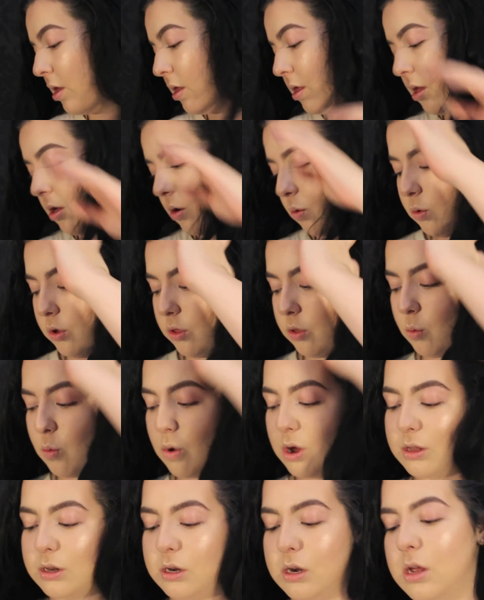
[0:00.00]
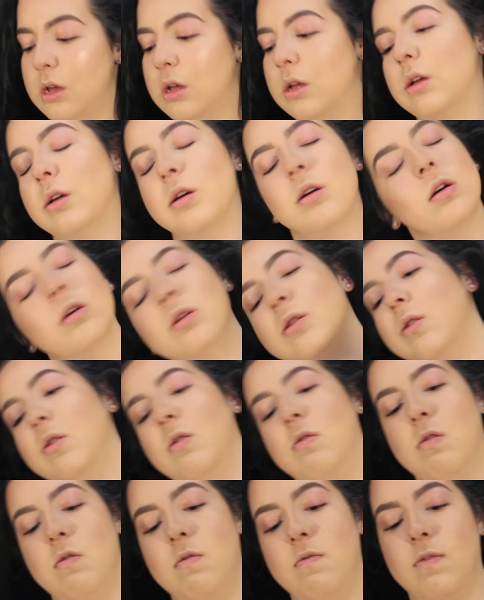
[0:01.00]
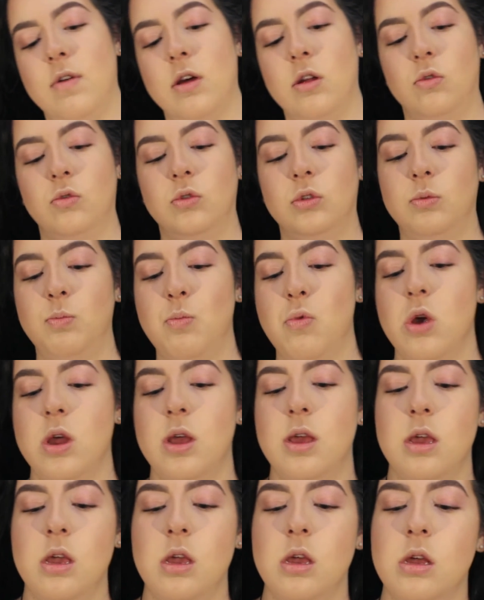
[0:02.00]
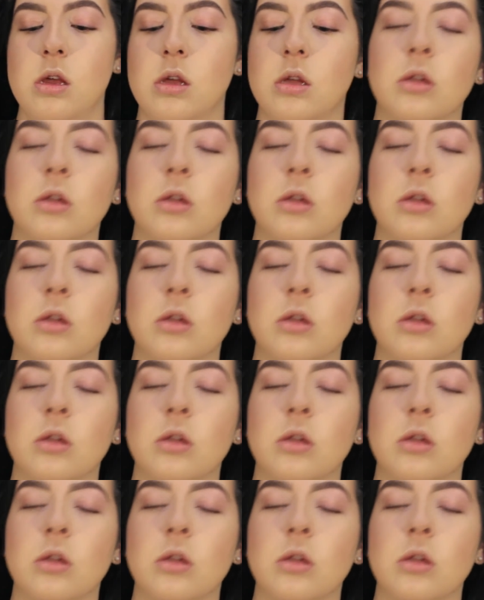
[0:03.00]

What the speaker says: And then with one final spray,